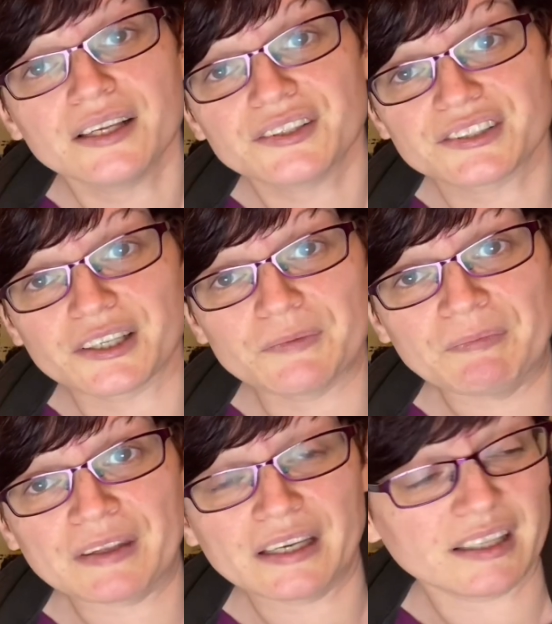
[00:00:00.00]
So
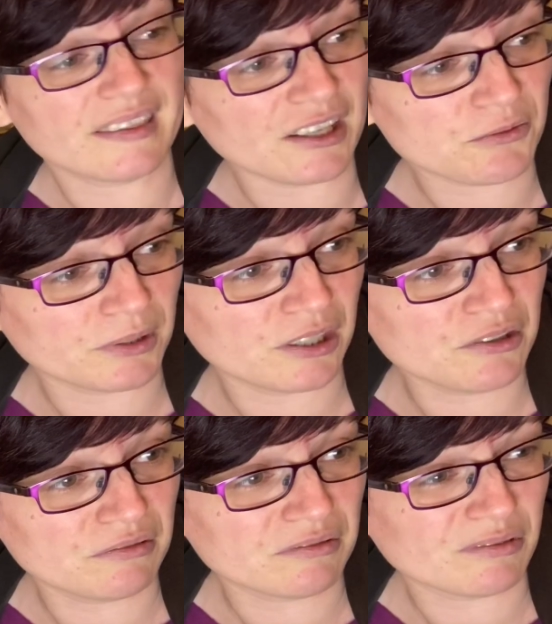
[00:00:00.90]
that's
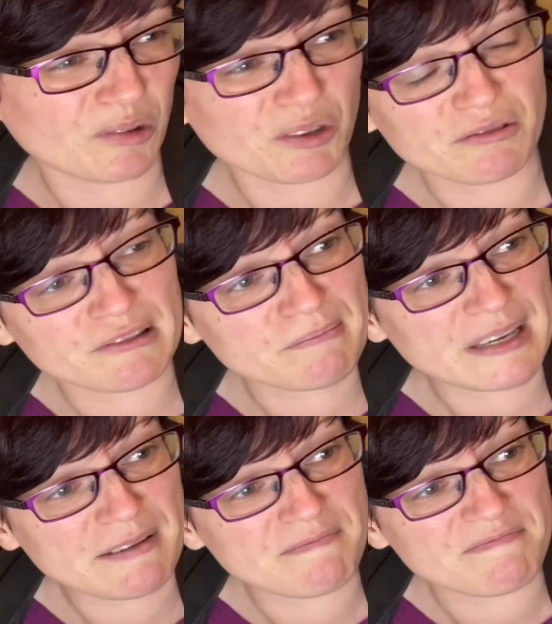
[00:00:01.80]
one from
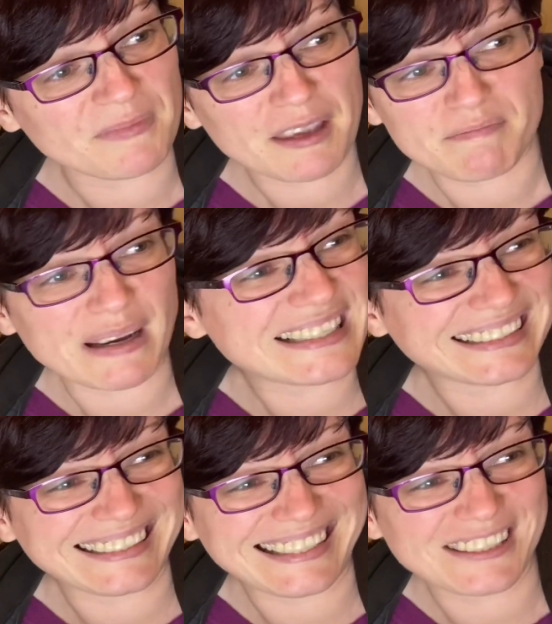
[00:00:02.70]
me.
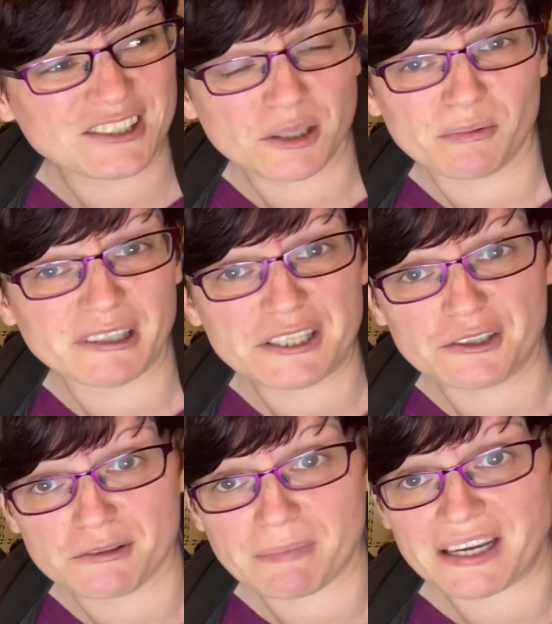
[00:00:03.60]
Basically, in summary,
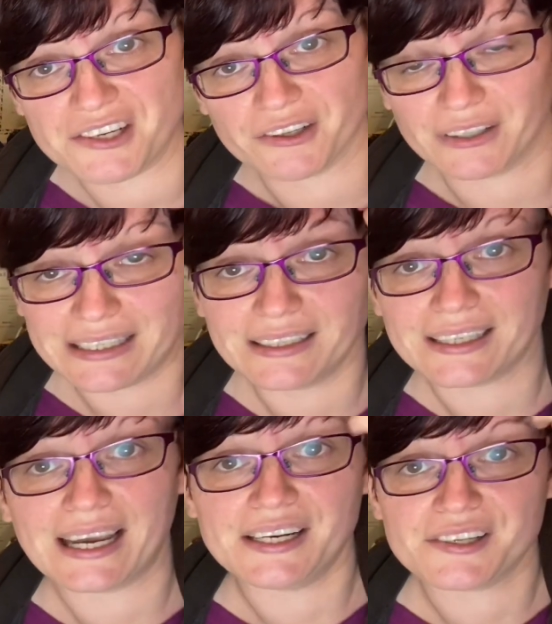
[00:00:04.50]
just make sure in the
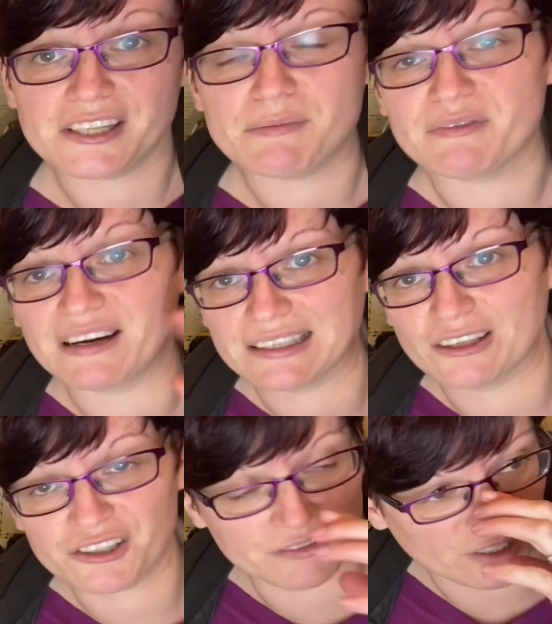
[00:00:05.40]
cage that you provide
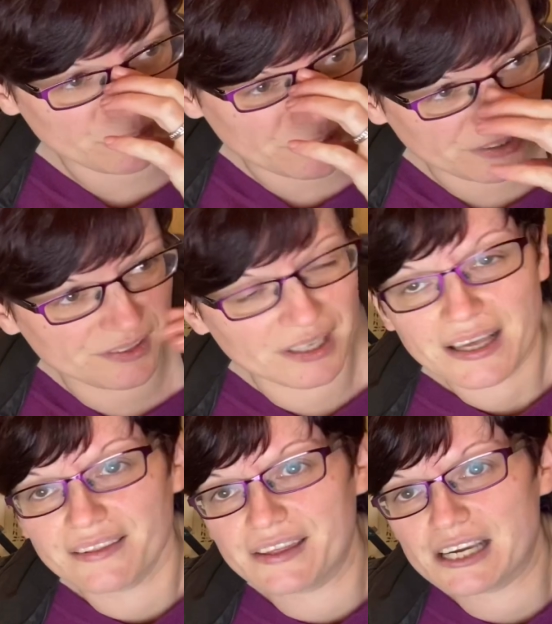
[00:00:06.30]
lots of options.
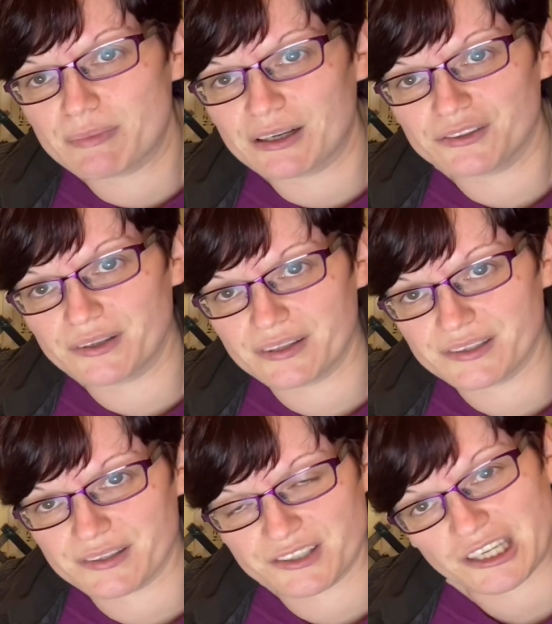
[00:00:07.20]
Think about doing
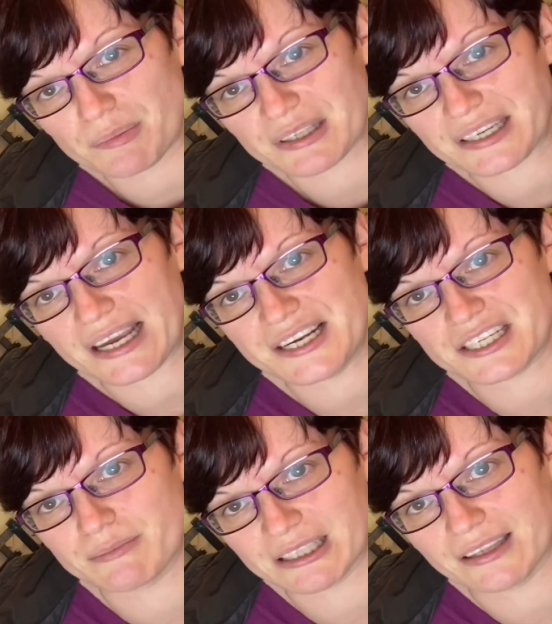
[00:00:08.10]
things at the top of the cage,
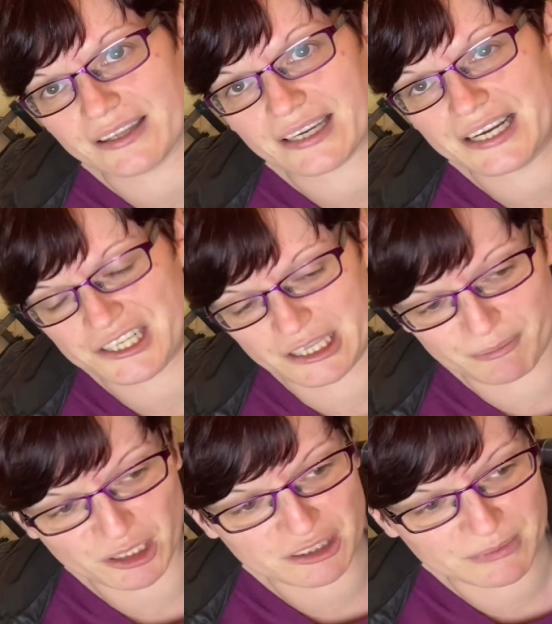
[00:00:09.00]
the middle of the cage, and the
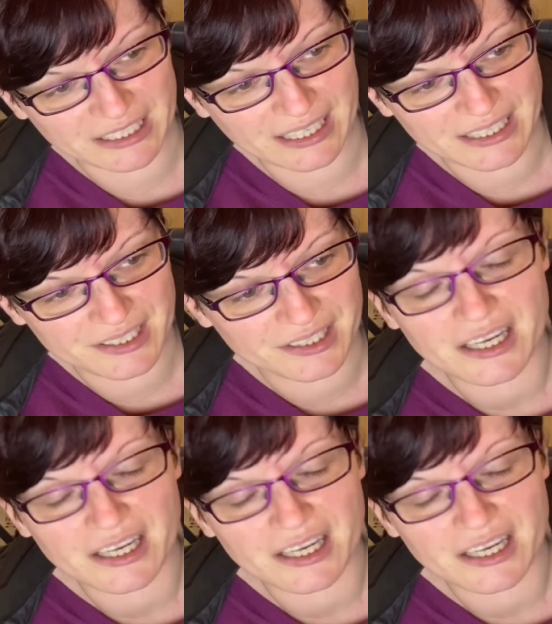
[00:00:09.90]
bottom of the cage.